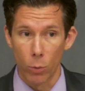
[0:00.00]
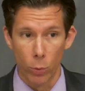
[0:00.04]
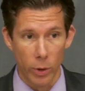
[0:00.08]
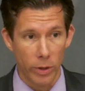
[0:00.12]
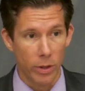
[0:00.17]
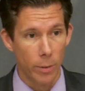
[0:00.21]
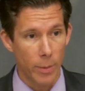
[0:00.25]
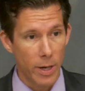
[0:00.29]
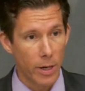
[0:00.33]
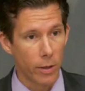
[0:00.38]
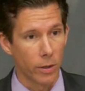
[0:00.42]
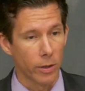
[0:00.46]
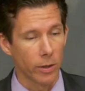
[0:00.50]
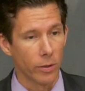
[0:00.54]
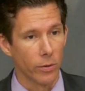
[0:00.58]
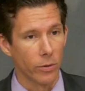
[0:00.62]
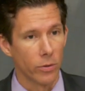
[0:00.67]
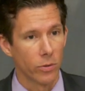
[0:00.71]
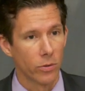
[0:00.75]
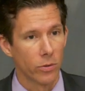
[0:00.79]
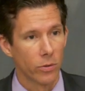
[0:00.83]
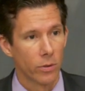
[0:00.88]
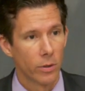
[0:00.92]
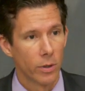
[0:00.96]
with
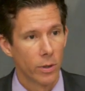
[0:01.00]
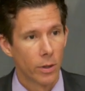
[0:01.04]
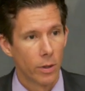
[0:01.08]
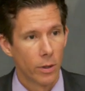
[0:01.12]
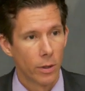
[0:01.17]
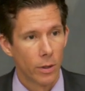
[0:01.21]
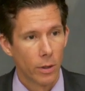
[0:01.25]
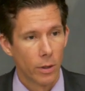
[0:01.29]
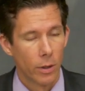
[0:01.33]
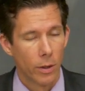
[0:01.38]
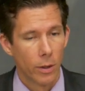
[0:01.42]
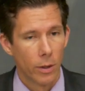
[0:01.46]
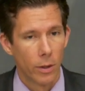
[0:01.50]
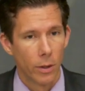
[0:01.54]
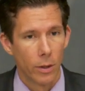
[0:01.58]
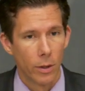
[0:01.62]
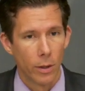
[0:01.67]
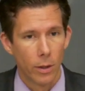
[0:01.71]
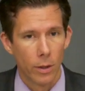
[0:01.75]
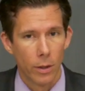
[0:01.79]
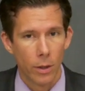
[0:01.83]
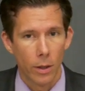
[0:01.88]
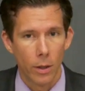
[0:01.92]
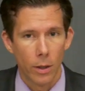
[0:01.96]
Americans.
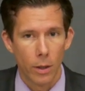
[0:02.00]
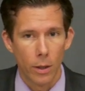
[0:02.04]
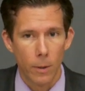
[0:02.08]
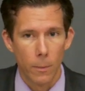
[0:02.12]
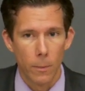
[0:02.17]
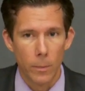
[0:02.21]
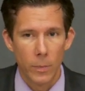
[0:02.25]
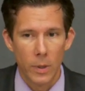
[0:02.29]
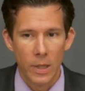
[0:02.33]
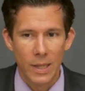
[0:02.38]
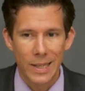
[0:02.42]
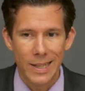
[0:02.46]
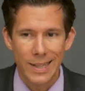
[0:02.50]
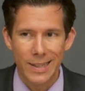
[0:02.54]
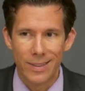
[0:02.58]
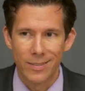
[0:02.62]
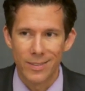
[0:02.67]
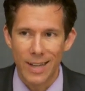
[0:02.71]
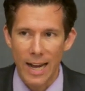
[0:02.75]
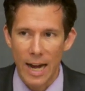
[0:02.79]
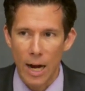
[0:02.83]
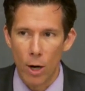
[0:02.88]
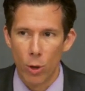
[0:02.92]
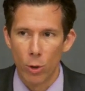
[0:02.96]
Um, is
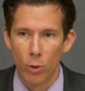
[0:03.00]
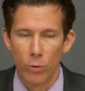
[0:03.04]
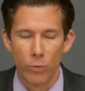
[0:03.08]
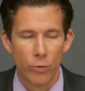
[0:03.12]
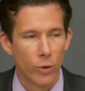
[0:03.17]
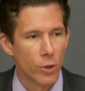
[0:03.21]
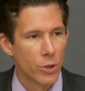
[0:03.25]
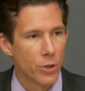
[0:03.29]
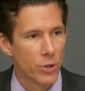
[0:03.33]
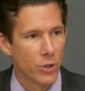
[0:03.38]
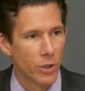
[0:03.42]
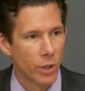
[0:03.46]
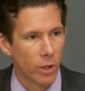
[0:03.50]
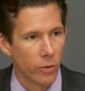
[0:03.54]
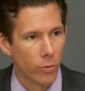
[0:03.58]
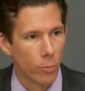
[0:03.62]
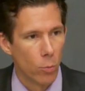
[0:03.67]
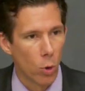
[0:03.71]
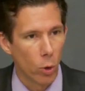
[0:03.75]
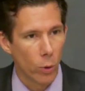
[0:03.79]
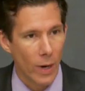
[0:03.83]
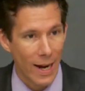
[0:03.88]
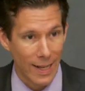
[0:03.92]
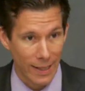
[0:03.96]
our version of
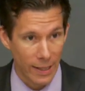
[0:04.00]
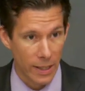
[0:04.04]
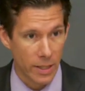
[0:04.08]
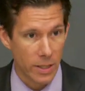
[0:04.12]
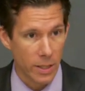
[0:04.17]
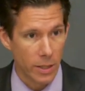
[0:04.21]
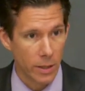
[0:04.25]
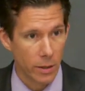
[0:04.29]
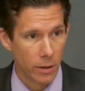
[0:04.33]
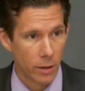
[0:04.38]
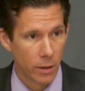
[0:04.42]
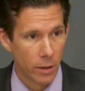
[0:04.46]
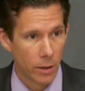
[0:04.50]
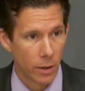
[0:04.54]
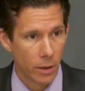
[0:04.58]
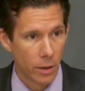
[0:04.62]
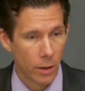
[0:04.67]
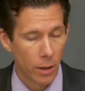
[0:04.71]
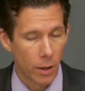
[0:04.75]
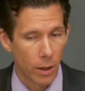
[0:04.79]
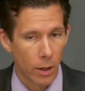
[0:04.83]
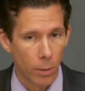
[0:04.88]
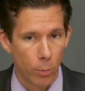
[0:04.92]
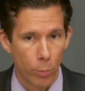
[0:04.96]
morality
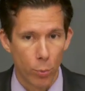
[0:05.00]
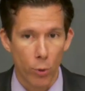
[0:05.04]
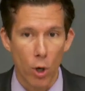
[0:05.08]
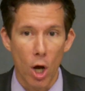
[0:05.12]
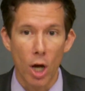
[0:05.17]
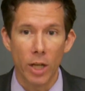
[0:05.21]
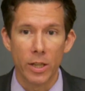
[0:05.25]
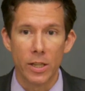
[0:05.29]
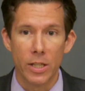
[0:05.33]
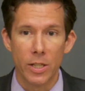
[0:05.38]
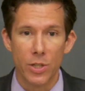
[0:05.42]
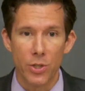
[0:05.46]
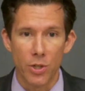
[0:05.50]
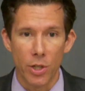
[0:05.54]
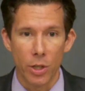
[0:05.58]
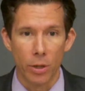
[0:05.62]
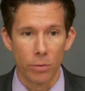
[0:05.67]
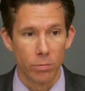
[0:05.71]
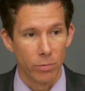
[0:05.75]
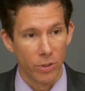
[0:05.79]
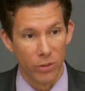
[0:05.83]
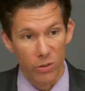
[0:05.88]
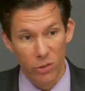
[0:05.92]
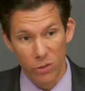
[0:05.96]
uh, broadly
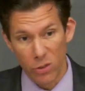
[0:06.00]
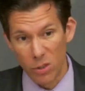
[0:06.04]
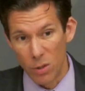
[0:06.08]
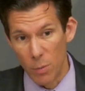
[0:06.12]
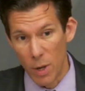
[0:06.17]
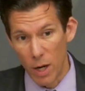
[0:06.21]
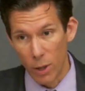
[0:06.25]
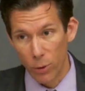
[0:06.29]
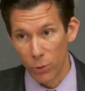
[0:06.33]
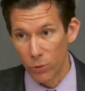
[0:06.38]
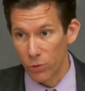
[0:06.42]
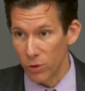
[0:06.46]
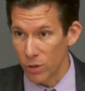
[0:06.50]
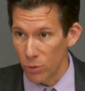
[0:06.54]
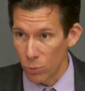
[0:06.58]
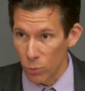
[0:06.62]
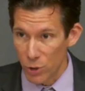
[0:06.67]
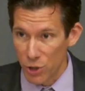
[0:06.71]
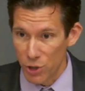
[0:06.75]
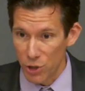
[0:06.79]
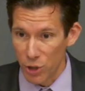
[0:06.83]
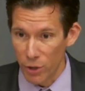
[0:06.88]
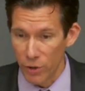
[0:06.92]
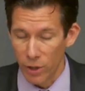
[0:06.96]
shared? This is a democracy. We
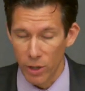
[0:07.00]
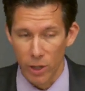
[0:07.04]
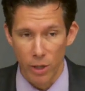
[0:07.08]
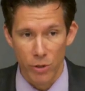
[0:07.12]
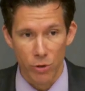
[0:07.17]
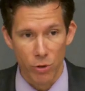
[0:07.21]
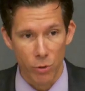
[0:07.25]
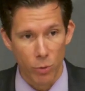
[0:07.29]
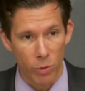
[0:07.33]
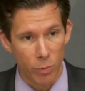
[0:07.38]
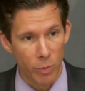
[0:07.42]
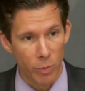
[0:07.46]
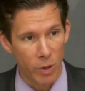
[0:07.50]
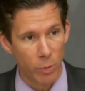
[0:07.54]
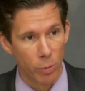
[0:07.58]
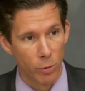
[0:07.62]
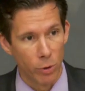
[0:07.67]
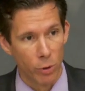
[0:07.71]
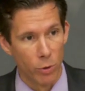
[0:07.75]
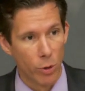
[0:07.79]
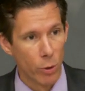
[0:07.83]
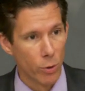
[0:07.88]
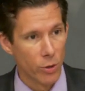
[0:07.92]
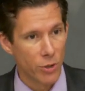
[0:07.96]
share the country with people
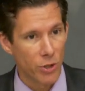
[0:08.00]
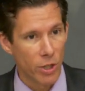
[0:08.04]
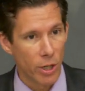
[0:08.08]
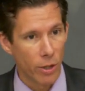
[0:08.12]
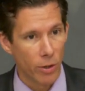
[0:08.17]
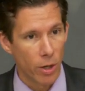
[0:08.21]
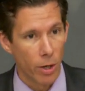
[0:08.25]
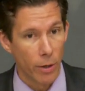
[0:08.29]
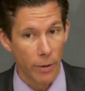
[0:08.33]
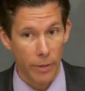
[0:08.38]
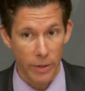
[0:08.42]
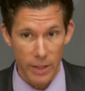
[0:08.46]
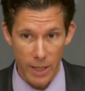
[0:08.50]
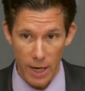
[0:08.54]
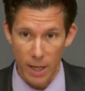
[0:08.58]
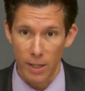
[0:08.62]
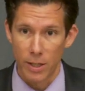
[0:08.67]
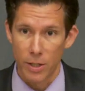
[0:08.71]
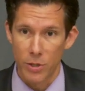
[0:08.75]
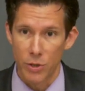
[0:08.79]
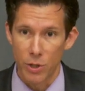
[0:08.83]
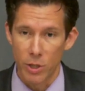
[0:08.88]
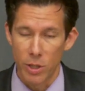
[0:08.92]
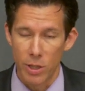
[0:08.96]
who don't share our
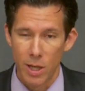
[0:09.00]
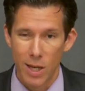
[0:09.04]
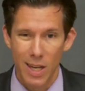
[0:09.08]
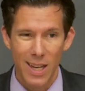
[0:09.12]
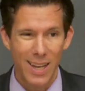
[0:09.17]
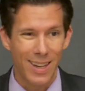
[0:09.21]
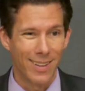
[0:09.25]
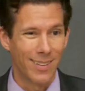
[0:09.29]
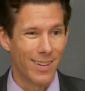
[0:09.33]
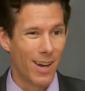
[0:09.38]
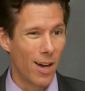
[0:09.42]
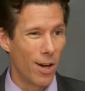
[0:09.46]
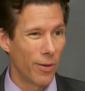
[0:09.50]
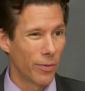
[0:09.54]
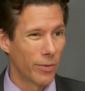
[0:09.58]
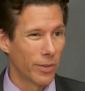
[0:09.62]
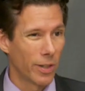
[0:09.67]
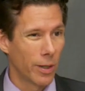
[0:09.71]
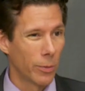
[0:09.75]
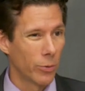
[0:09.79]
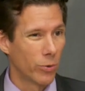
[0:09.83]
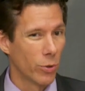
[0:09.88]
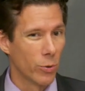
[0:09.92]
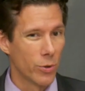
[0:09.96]
theology and
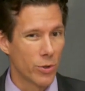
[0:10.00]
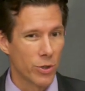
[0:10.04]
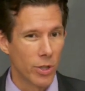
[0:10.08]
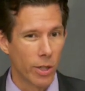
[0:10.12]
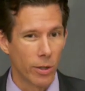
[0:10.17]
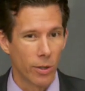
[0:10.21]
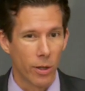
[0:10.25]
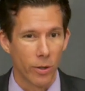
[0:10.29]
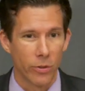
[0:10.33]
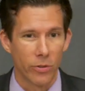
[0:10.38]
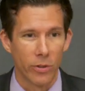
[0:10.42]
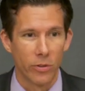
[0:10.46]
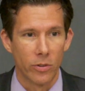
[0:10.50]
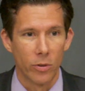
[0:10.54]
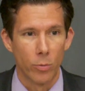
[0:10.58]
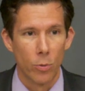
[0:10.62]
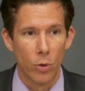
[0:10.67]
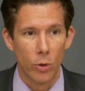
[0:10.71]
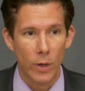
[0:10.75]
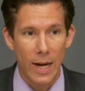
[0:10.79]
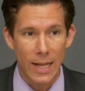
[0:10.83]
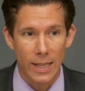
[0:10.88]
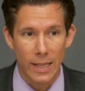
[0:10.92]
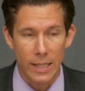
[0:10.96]
oftentimes don't share our sense of
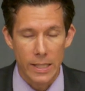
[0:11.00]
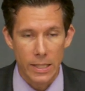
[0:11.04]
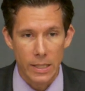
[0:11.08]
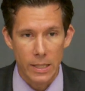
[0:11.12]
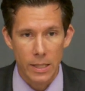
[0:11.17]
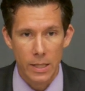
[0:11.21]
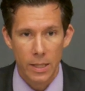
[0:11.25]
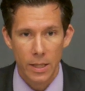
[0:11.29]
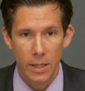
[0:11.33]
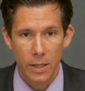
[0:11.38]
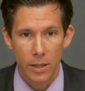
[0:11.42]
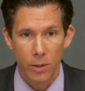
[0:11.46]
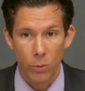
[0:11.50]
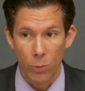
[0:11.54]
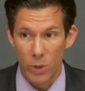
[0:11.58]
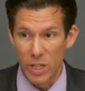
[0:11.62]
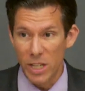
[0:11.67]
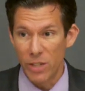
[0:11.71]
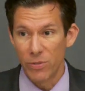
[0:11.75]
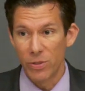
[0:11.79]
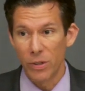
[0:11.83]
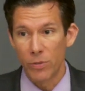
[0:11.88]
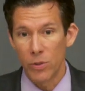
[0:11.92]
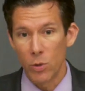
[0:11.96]
morality. We
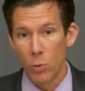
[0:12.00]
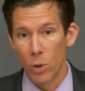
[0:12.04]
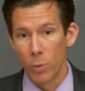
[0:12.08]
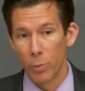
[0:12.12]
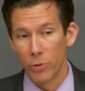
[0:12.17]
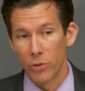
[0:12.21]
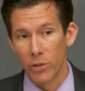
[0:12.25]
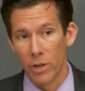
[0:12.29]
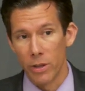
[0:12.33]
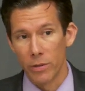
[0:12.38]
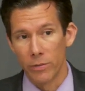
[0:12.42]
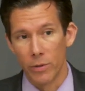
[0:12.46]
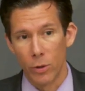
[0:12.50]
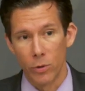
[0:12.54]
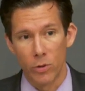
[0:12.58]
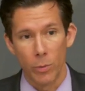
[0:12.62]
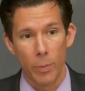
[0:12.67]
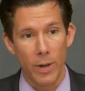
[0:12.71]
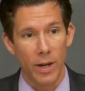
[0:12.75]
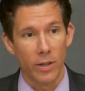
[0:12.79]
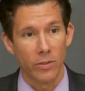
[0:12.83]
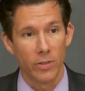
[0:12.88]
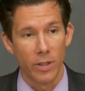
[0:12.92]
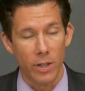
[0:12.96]
need 51% of the vote to
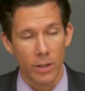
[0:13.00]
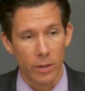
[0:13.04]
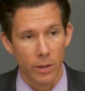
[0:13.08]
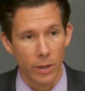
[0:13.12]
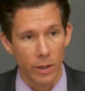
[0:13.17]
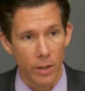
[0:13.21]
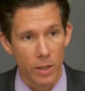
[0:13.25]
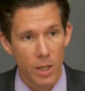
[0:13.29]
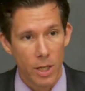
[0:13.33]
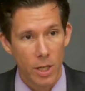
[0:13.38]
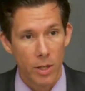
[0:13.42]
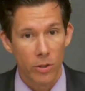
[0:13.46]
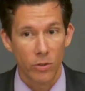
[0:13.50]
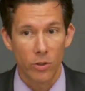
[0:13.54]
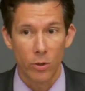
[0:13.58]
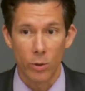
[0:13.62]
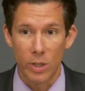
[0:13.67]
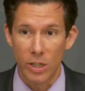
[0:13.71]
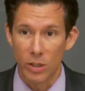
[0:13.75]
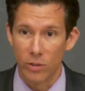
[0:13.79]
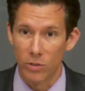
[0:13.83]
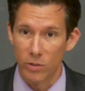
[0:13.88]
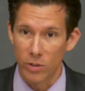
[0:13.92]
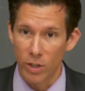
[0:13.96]
pass anything. So,
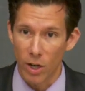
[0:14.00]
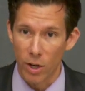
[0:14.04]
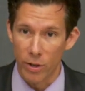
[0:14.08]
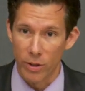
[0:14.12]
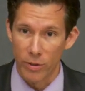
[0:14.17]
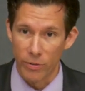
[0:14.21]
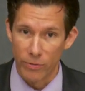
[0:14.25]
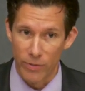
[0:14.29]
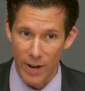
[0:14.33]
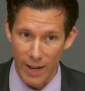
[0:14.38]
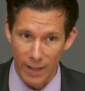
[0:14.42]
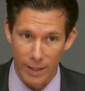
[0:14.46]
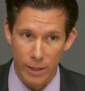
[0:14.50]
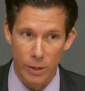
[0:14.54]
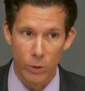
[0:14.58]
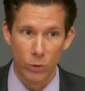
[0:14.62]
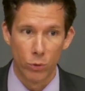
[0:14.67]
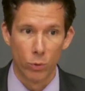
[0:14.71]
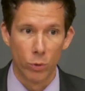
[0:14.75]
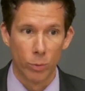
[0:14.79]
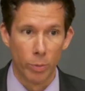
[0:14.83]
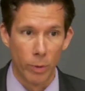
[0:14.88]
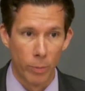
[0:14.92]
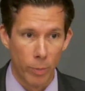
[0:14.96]
is, are the values
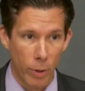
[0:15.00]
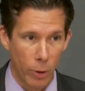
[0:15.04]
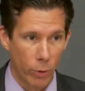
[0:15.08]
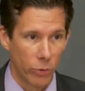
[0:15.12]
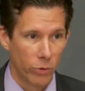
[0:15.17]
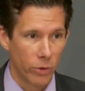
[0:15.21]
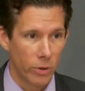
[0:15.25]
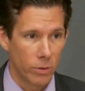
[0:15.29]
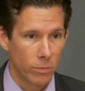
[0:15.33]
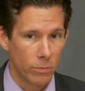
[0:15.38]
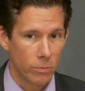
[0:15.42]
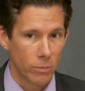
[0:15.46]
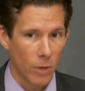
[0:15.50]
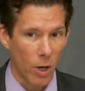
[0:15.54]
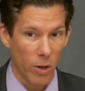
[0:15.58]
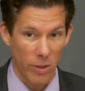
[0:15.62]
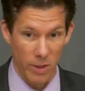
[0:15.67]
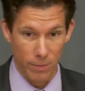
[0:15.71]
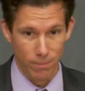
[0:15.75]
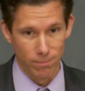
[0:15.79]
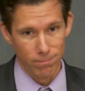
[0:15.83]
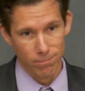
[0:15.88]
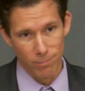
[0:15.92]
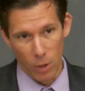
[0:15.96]
we're proposing are,
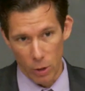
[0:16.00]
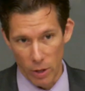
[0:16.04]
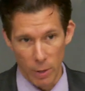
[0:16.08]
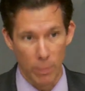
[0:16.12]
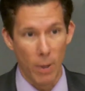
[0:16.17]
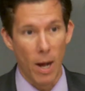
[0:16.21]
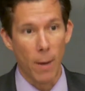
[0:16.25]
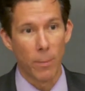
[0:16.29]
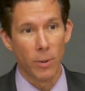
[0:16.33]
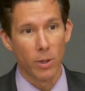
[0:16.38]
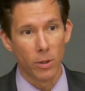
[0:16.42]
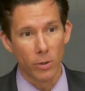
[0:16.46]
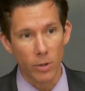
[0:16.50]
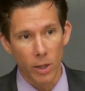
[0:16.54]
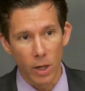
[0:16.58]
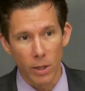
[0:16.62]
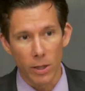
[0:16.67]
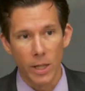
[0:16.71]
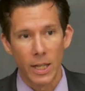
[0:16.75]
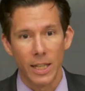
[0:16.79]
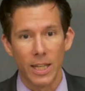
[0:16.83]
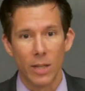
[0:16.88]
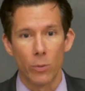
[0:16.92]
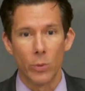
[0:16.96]
are they popular? Are,
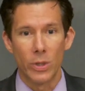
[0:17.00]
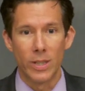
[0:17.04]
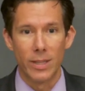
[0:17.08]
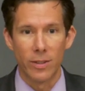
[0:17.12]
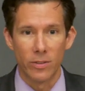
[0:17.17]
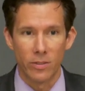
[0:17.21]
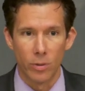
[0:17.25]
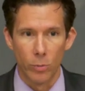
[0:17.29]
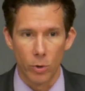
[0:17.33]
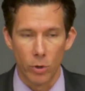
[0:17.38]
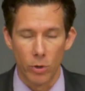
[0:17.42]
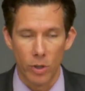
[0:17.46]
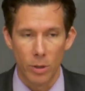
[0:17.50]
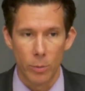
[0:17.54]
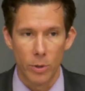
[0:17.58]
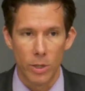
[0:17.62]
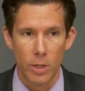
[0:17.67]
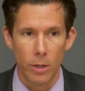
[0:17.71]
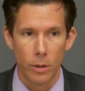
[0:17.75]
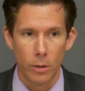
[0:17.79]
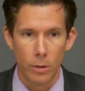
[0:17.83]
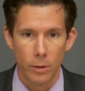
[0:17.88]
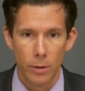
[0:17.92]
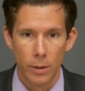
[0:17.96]
can we get some agreement
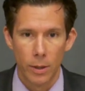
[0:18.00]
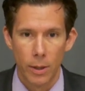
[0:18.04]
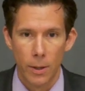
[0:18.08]
here?